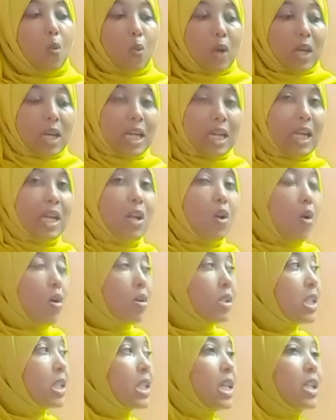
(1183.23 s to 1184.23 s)
We need
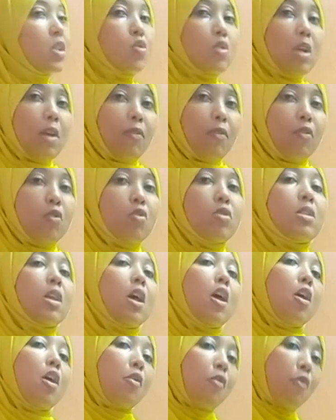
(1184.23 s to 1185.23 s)
oxygen to
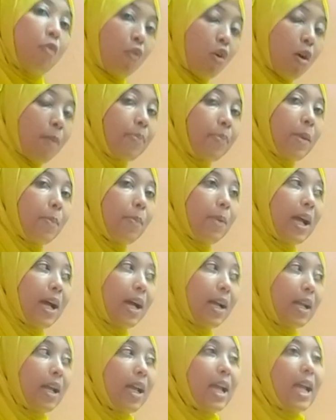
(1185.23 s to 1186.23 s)
diffuse from the
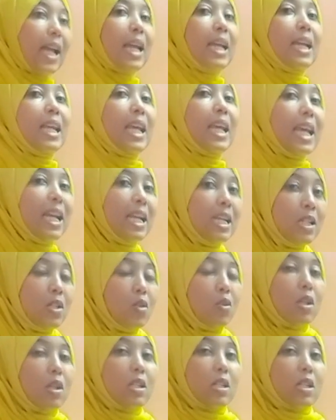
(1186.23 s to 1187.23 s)
blood and
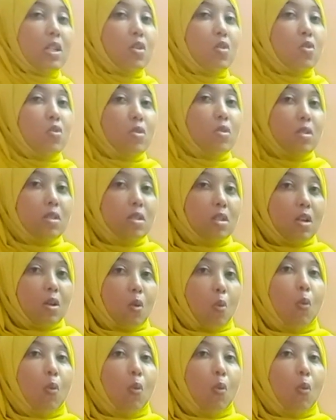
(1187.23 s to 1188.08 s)
into the tissues.